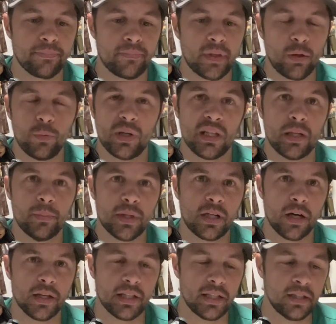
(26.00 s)
William
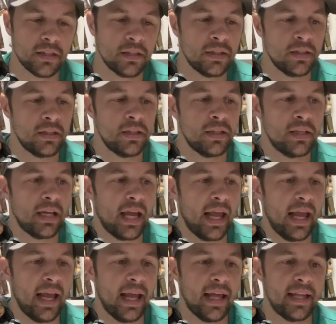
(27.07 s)
McCarthy,
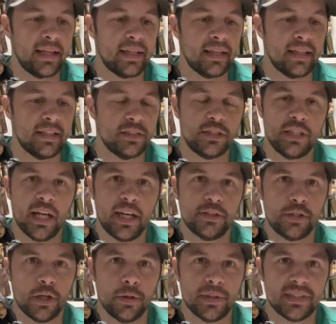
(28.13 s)
and G.I.
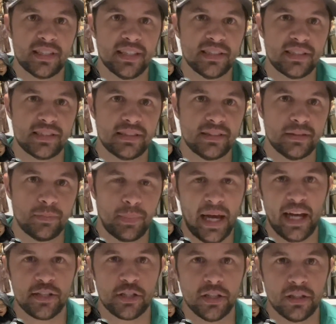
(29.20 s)
Joe was his
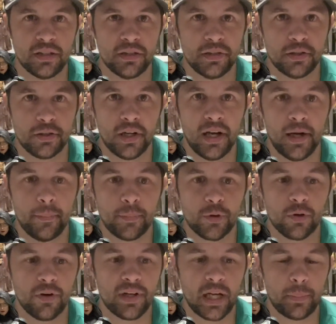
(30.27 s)
passion.
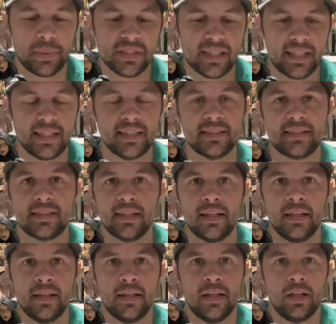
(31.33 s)
Growing up as kids,
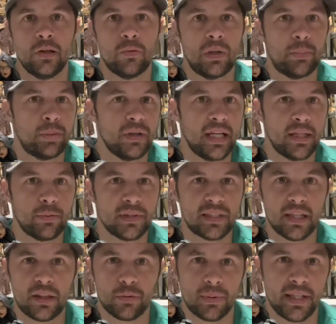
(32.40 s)
we played with the
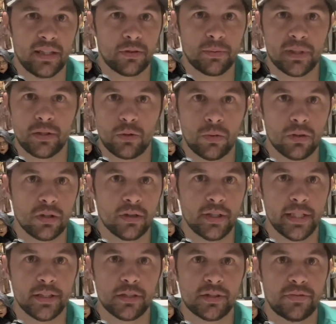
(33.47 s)
3 3/4
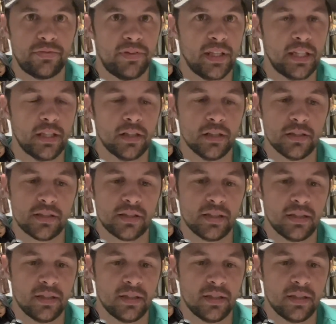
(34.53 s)
inch figures.